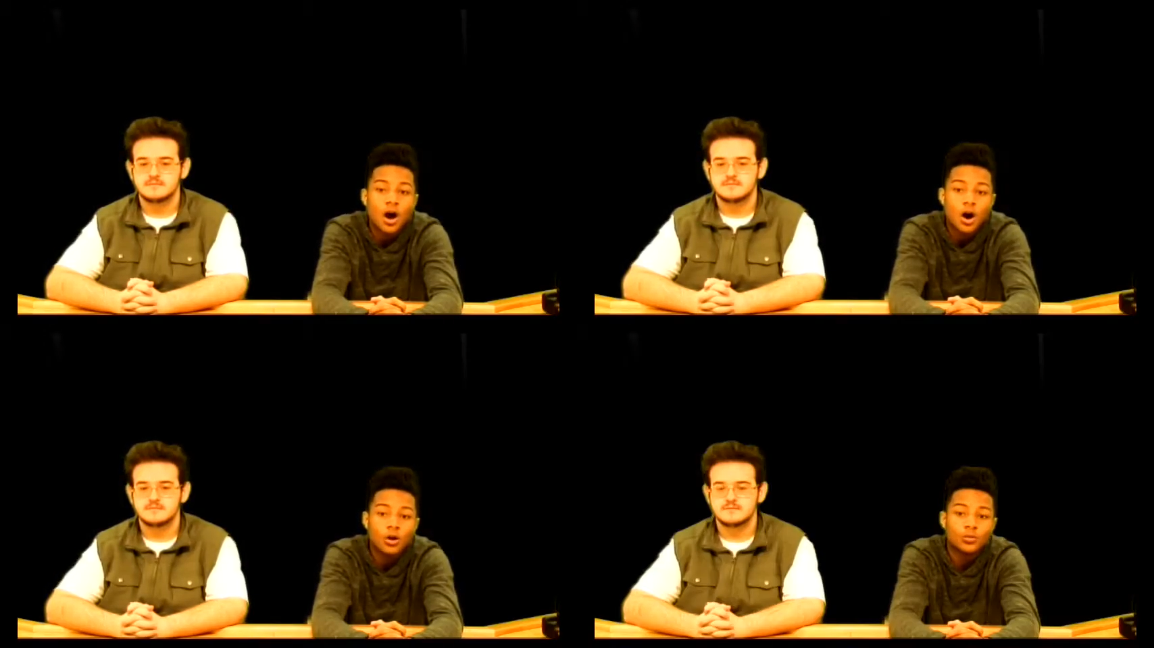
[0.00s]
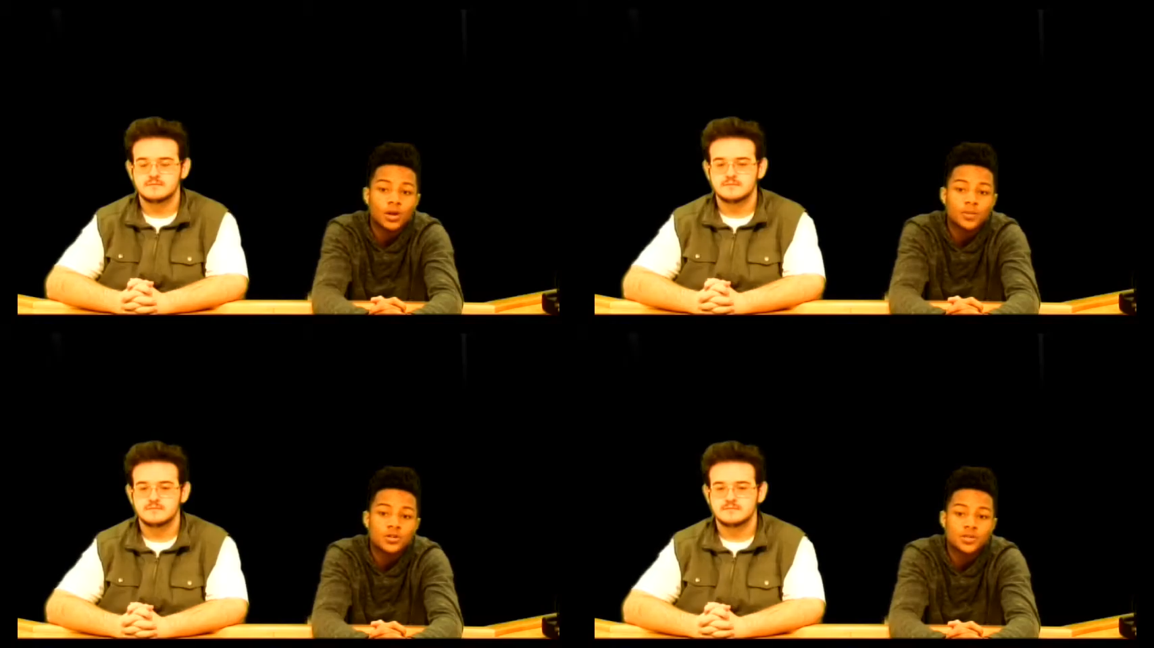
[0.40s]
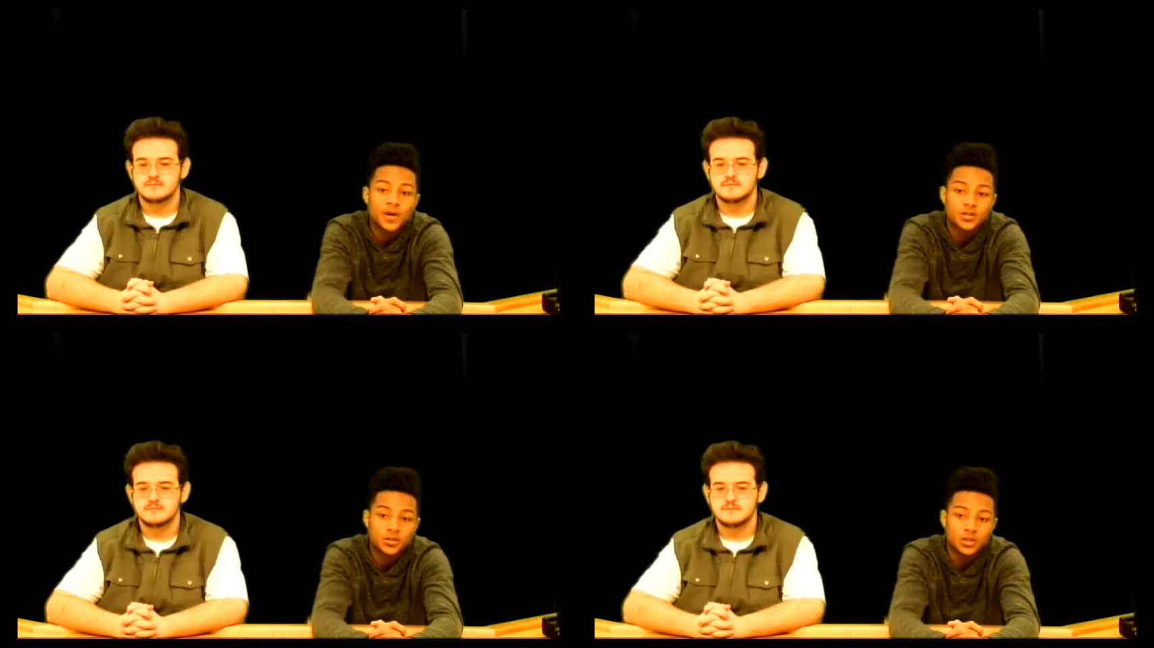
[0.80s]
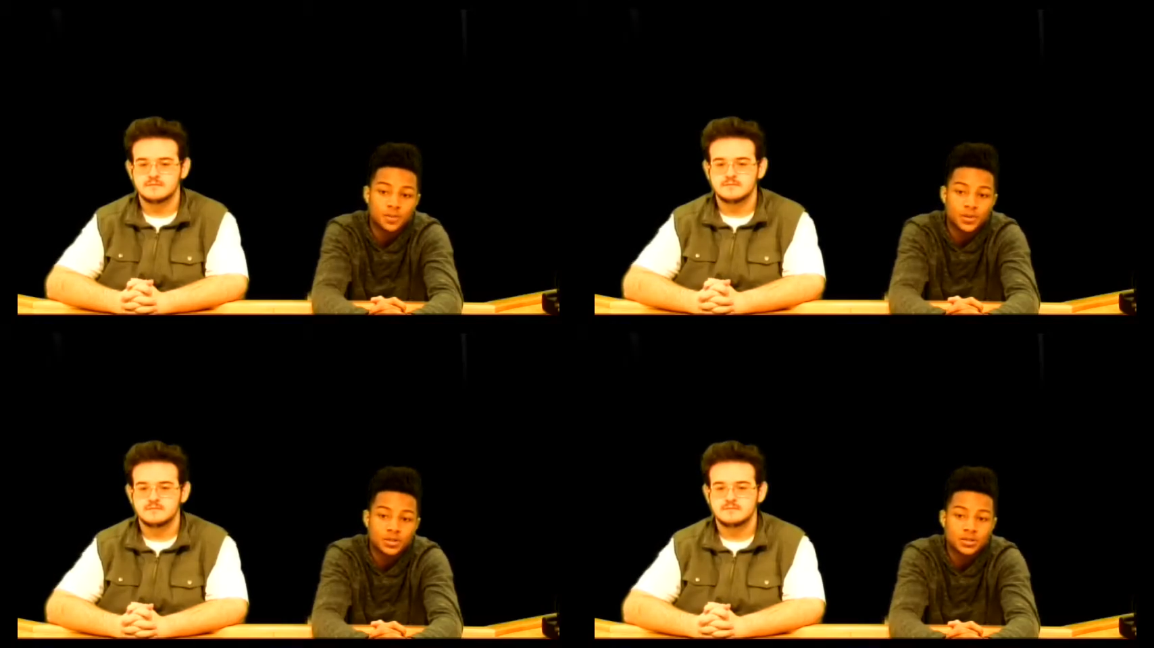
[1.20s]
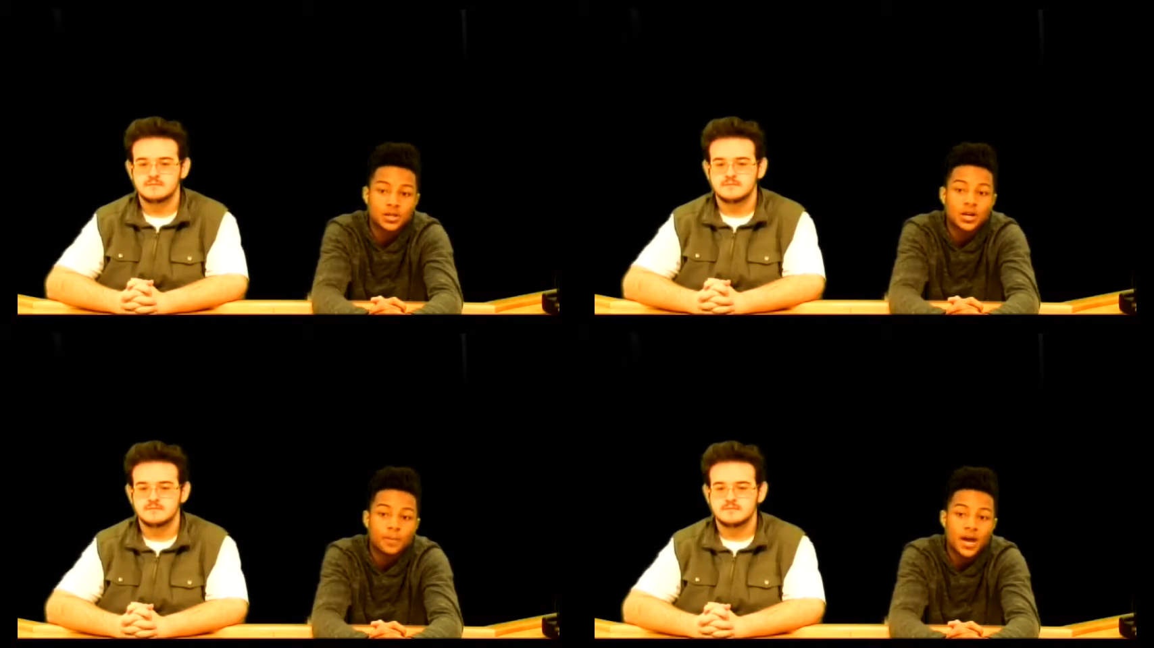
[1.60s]
Speaker 1: All Redbirds Special Olympics
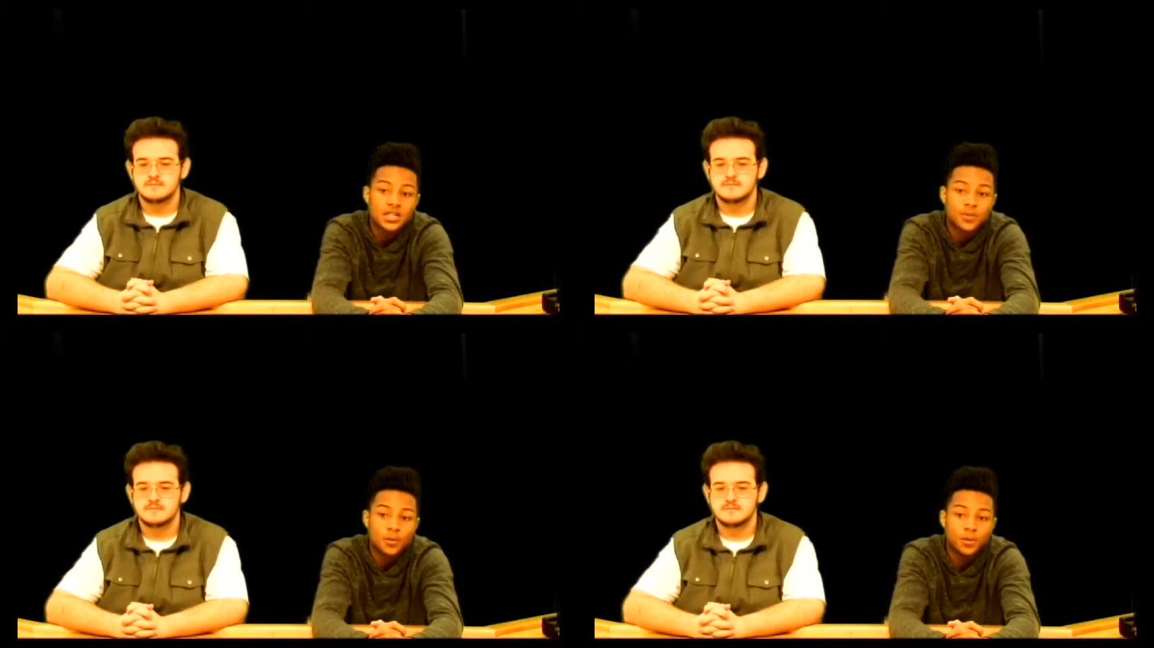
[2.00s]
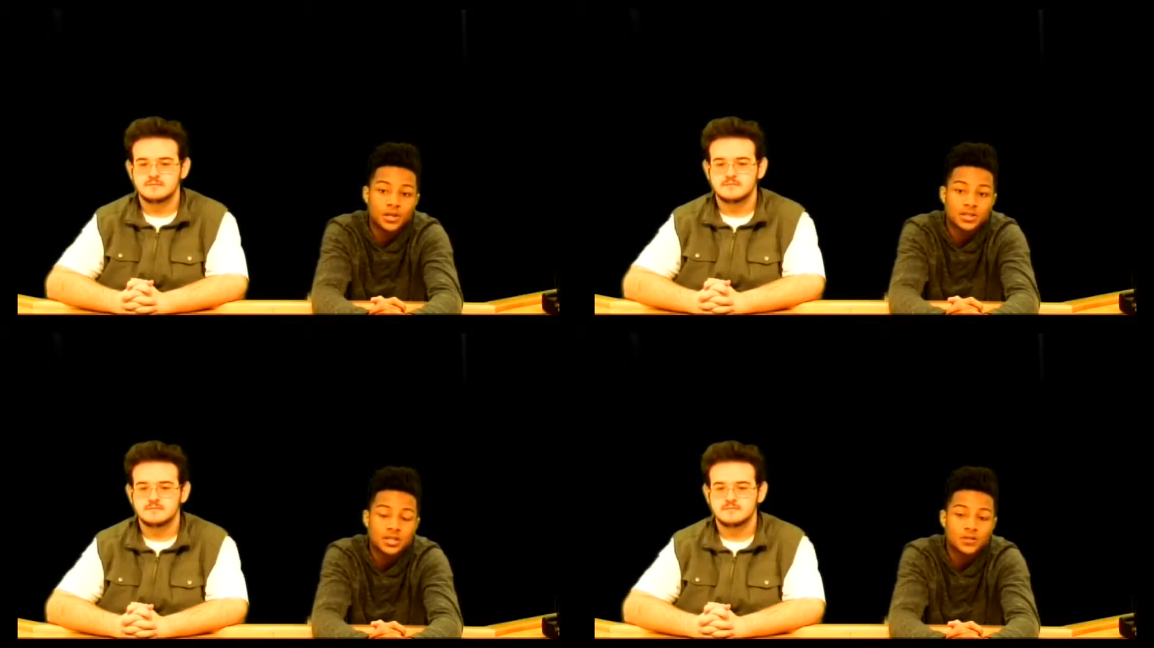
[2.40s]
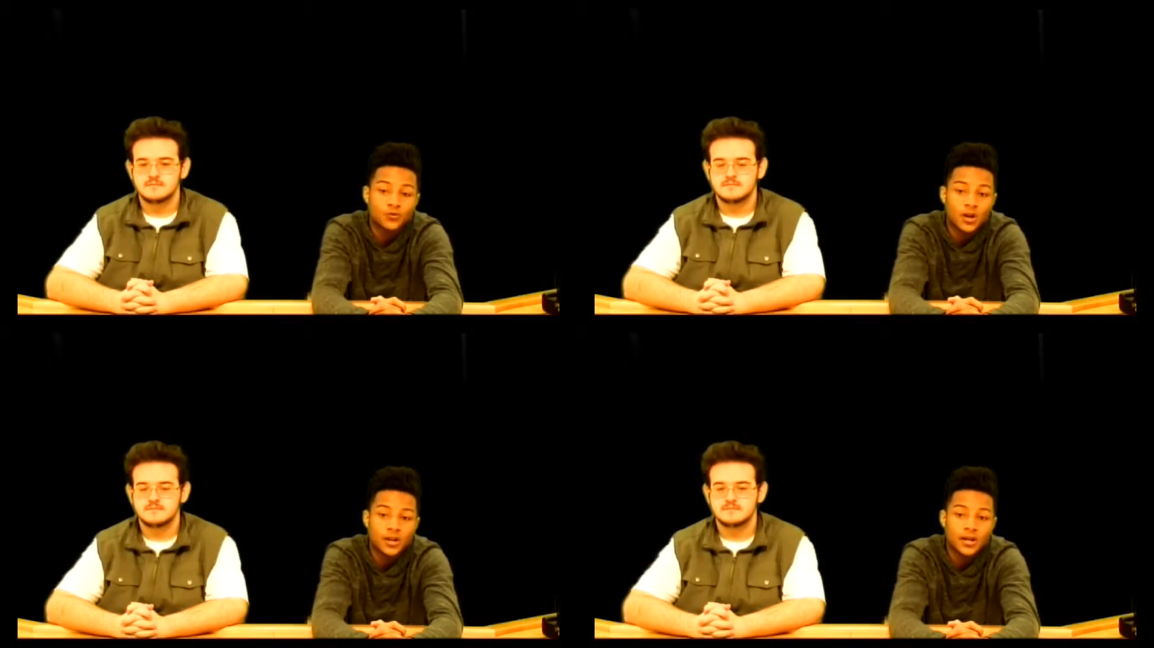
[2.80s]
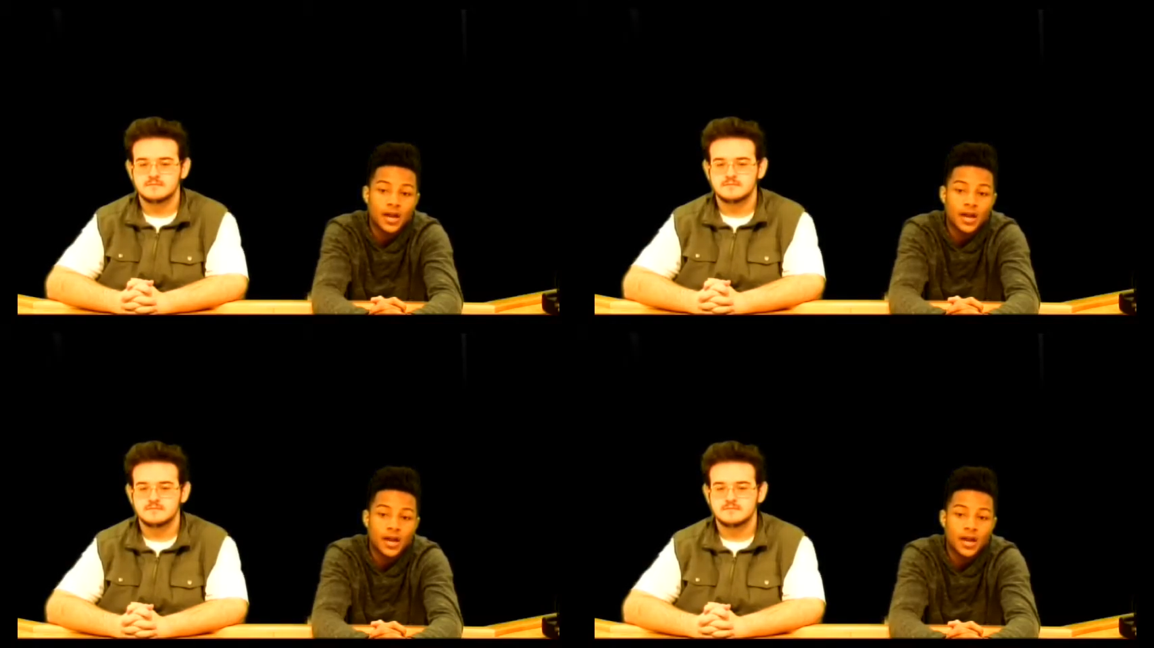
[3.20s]
basketball plays this Friday